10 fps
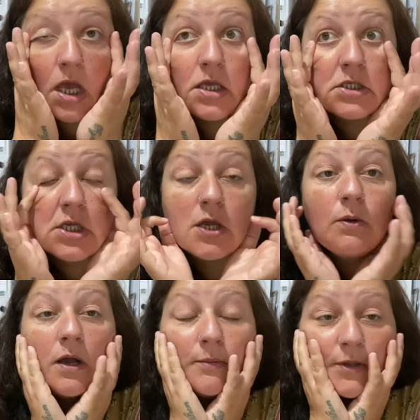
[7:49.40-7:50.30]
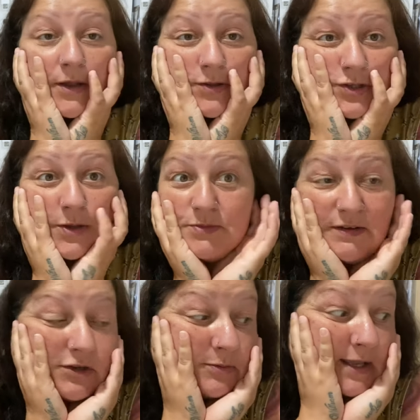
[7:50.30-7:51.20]
So I'm going to, I'm
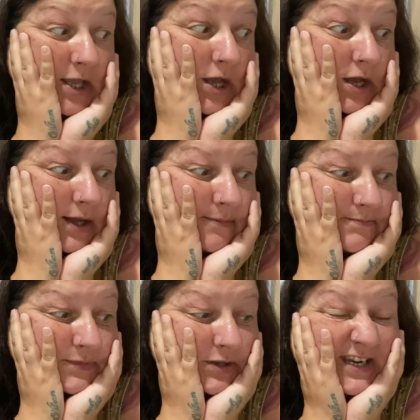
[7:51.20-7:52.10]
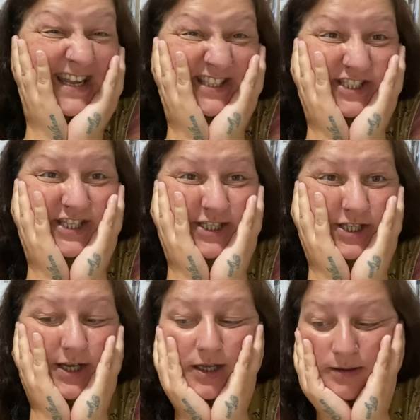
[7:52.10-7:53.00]
definitely going to make her. I'm going to hand stitch
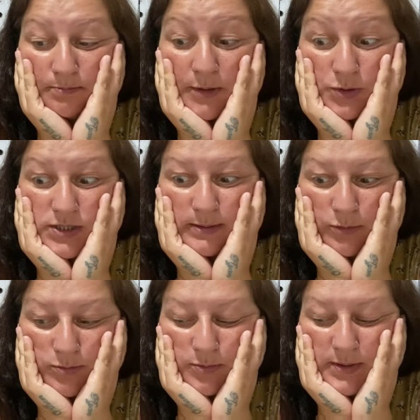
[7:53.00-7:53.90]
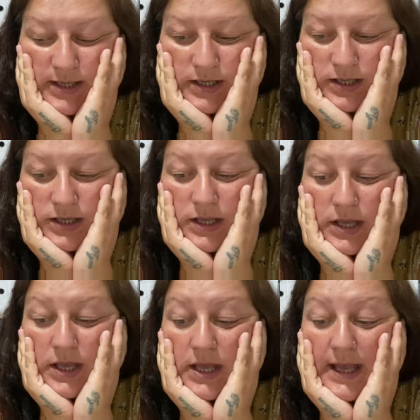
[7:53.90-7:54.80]
her, mostly probably.
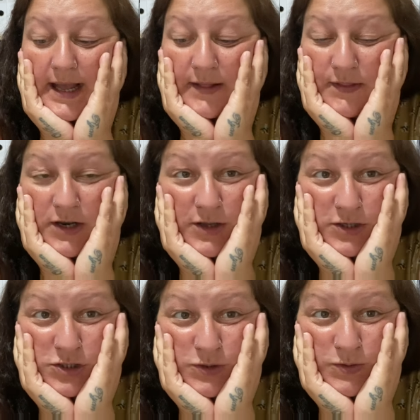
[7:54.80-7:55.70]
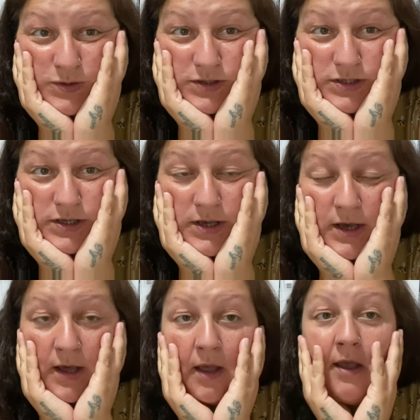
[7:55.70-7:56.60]
And then I shall
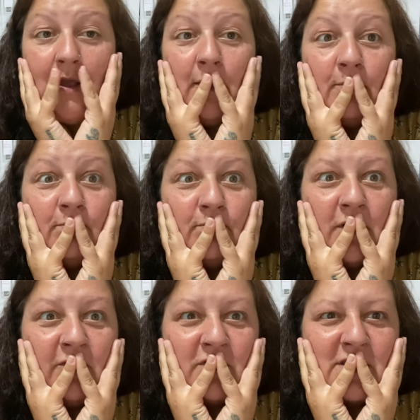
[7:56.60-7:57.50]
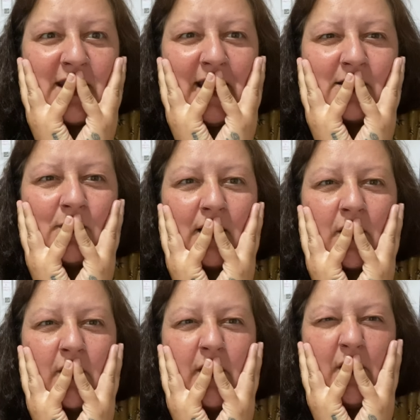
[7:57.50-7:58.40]
move on to the next one. I've
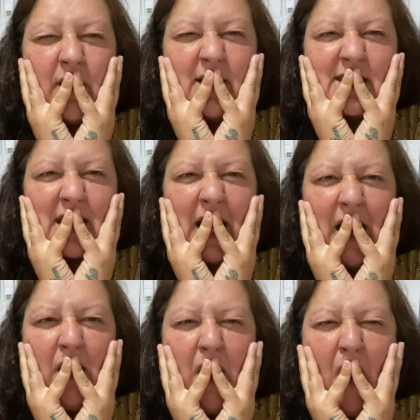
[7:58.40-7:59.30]
got you guys to